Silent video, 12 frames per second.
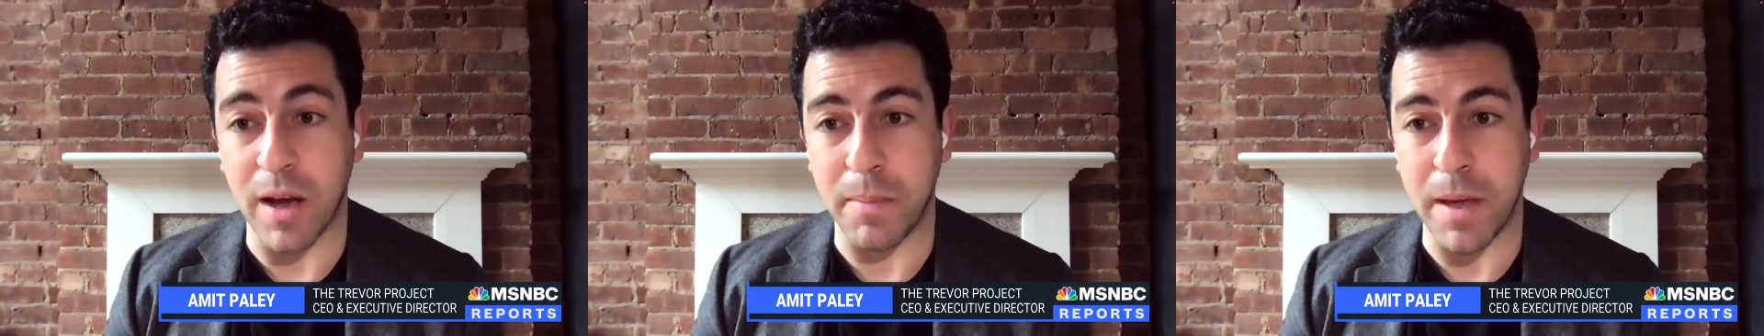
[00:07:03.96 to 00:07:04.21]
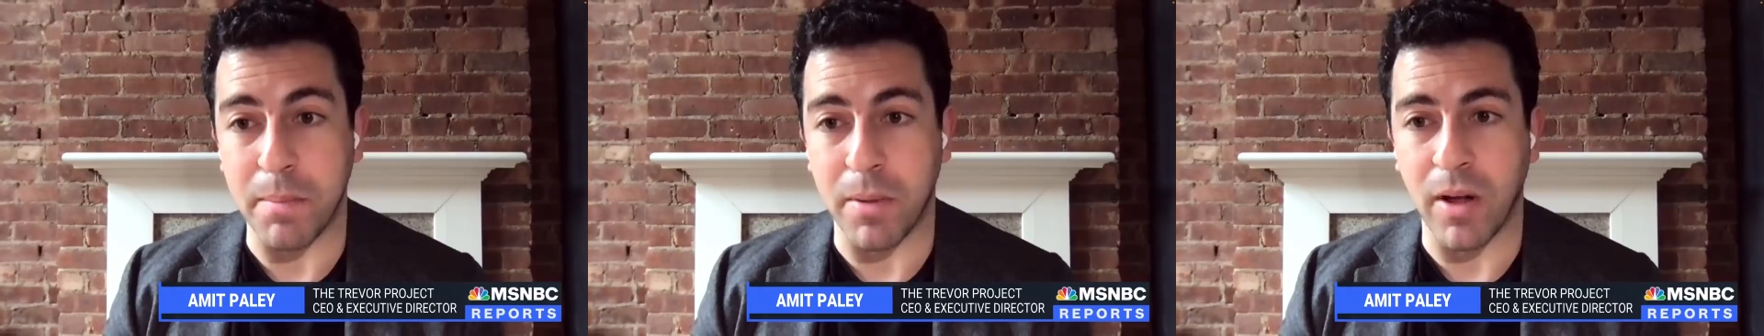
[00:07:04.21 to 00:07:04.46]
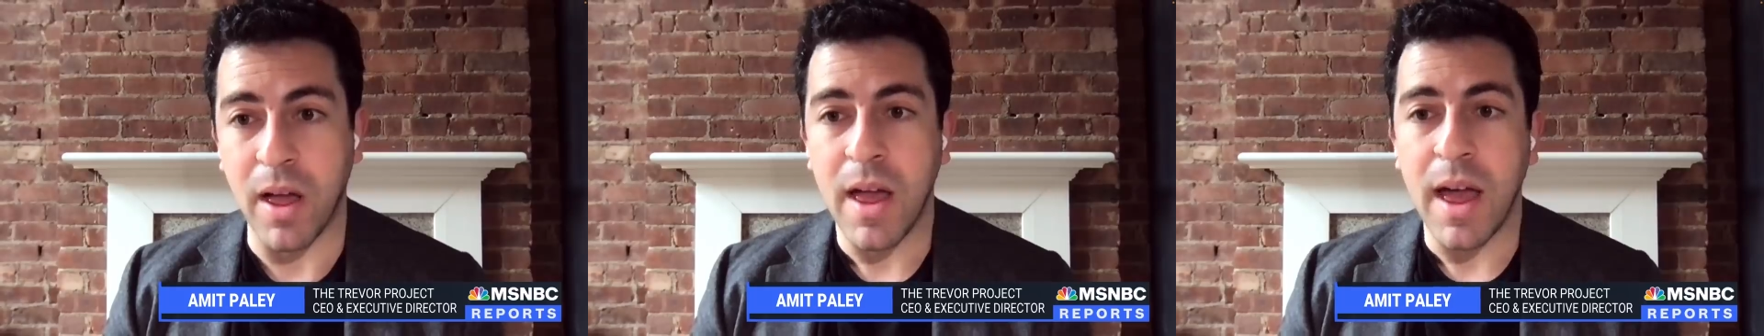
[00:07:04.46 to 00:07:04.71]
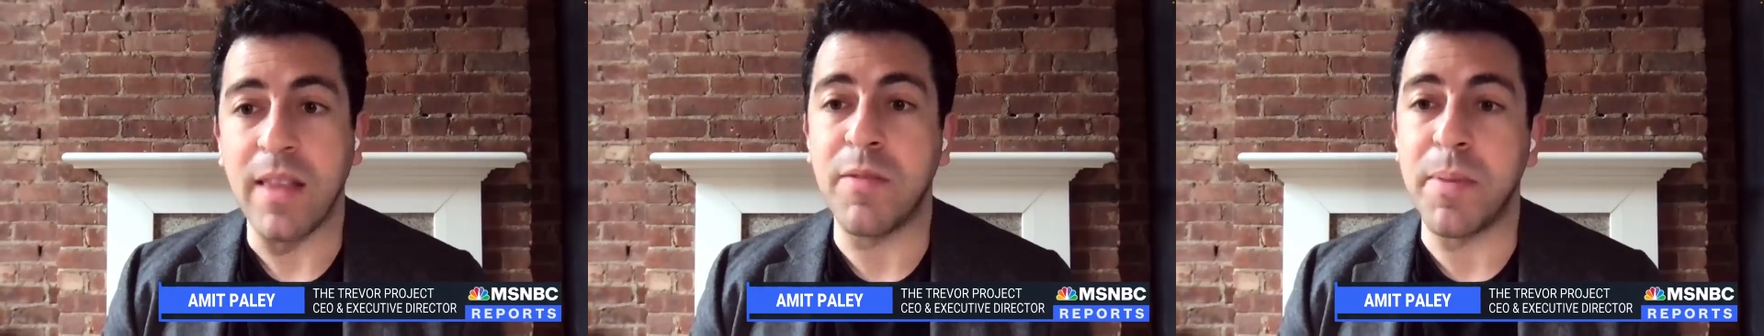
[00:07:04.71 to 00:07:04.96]
young people,
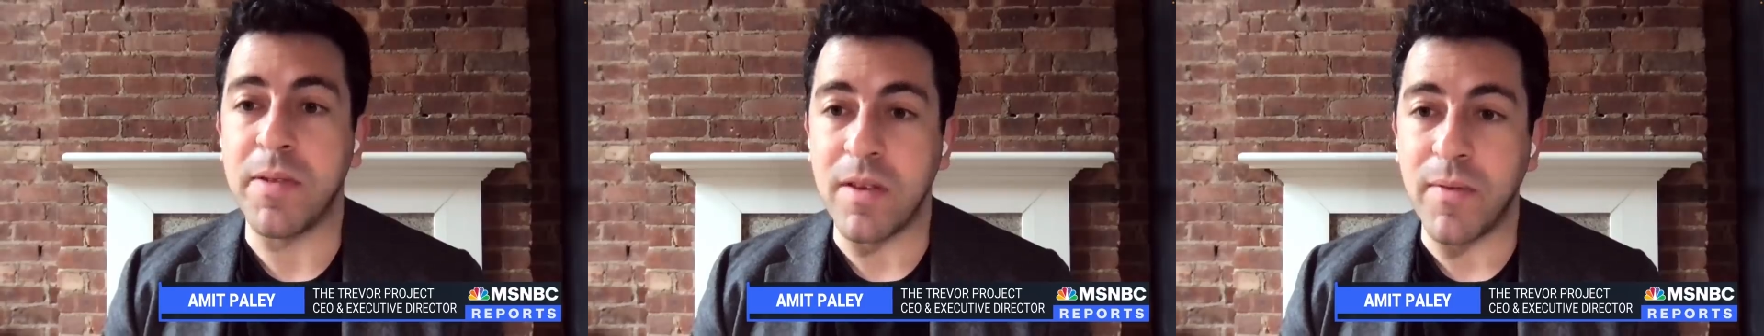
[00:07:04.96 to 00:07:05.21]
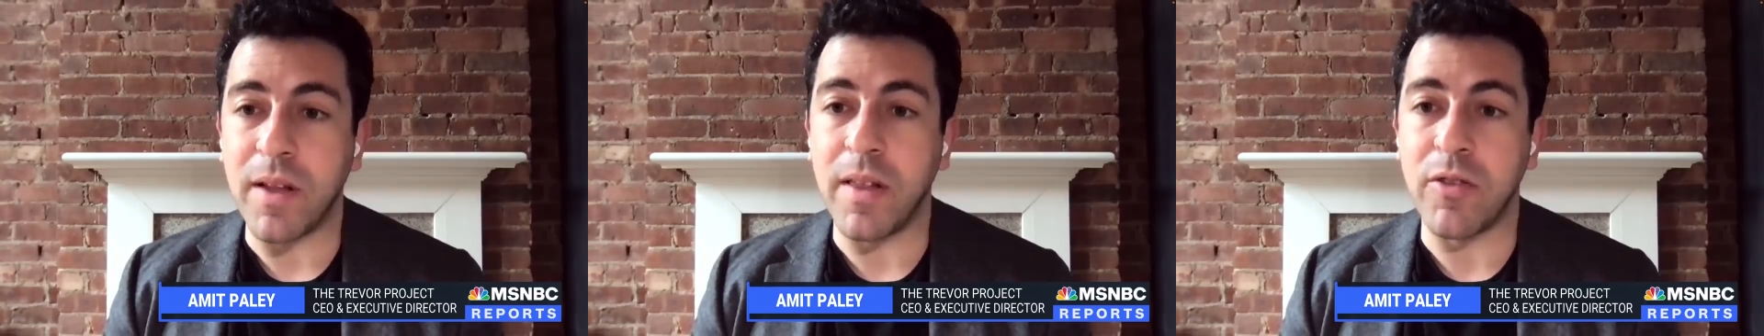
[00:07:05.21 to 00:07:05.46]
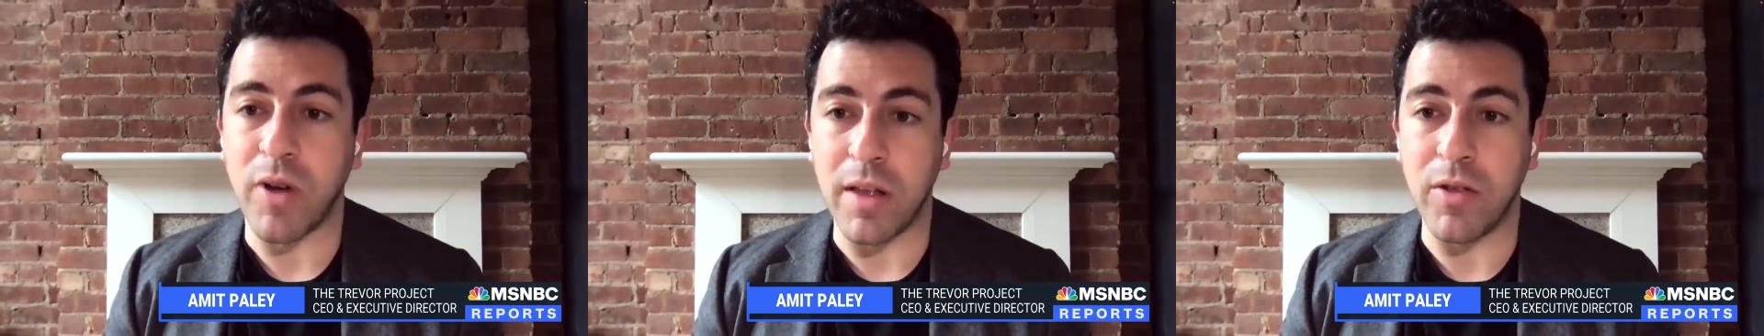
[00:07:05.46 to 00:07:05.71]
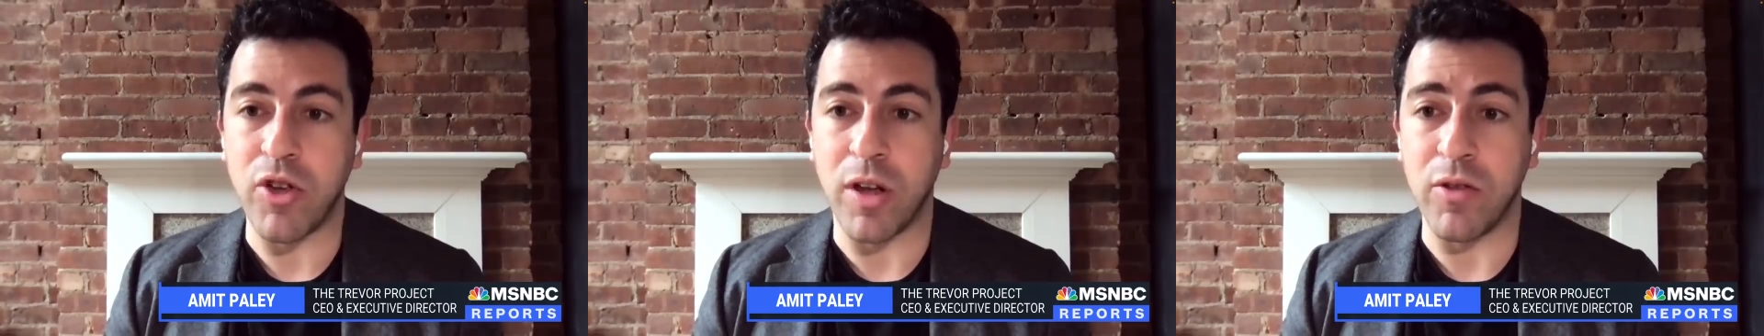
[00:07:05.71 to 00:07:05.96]
and specifically
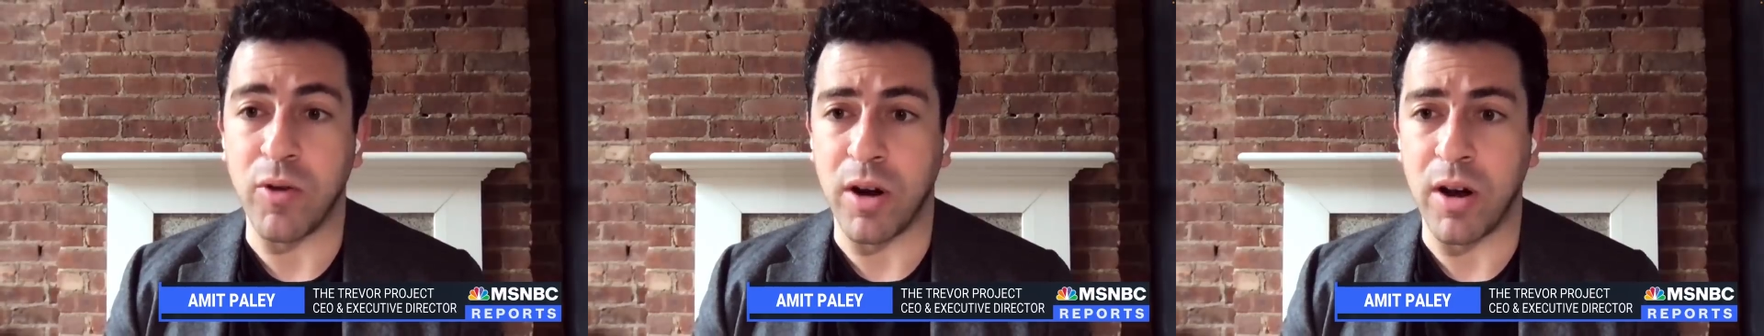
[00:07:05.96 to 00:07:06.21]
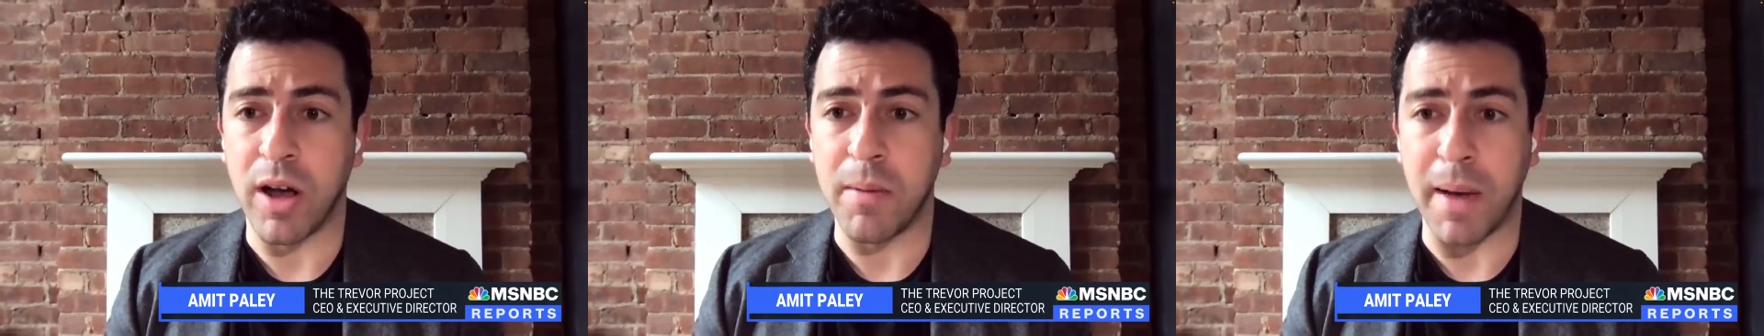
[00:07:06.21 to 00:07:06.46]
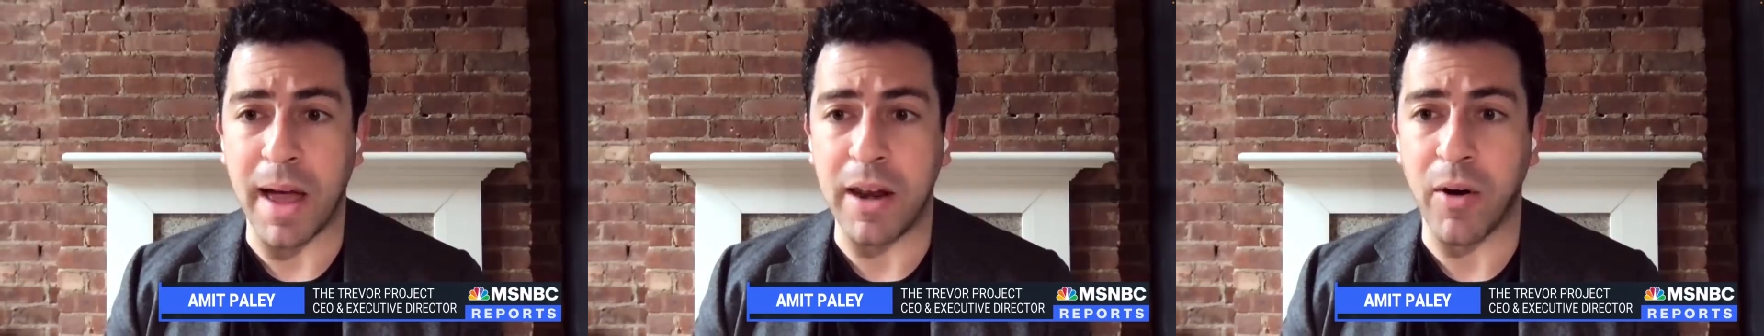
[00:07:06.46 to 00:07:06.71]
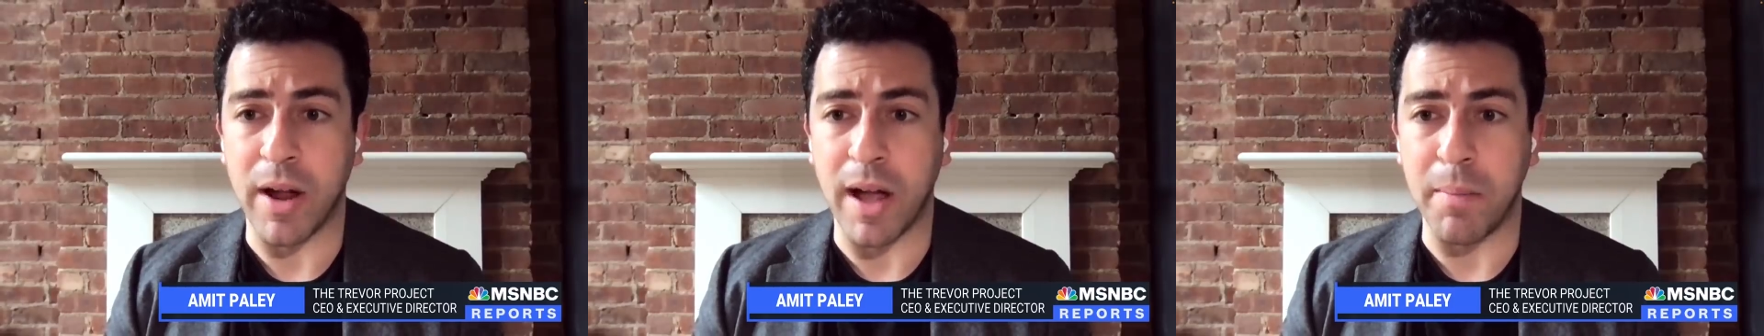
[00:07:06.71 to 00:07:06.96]
transgender and
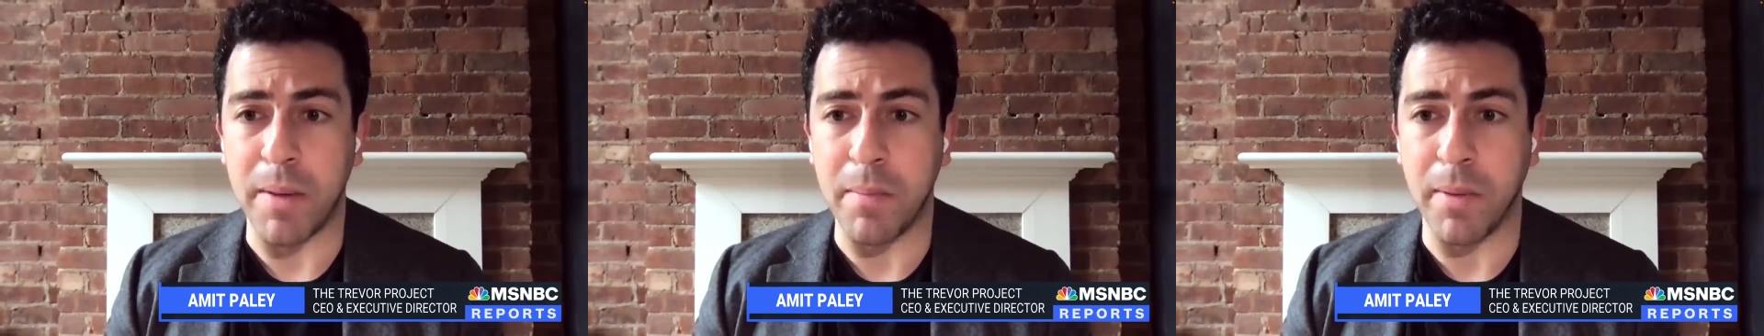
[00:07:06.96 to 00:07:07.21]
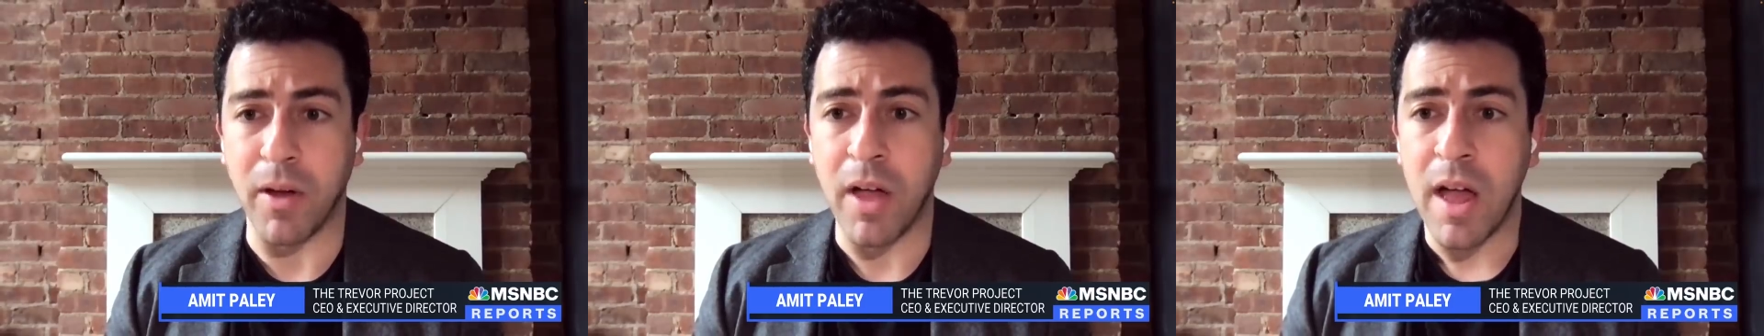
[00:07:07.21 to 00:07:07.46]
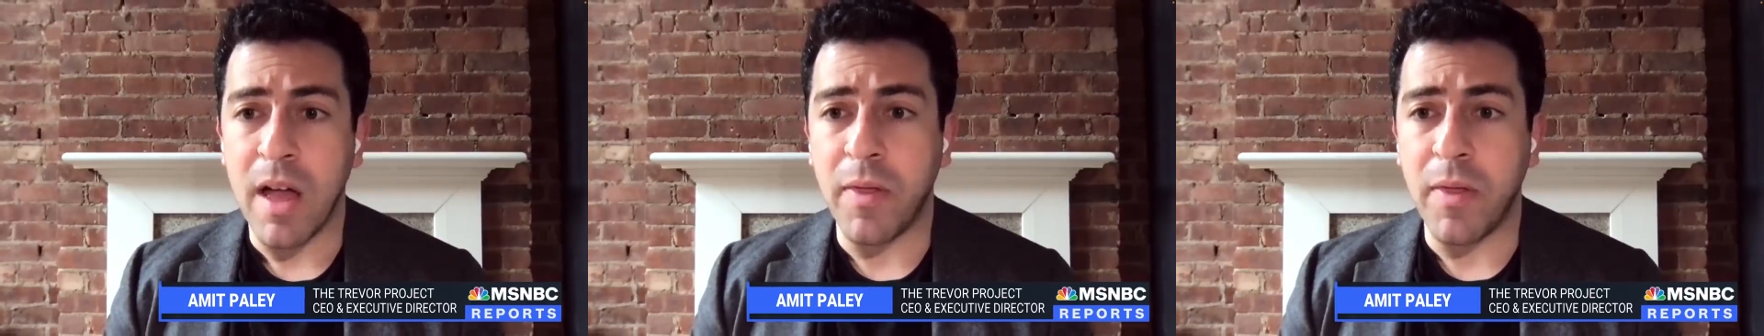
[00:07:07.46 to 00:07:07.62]
non-binary young people.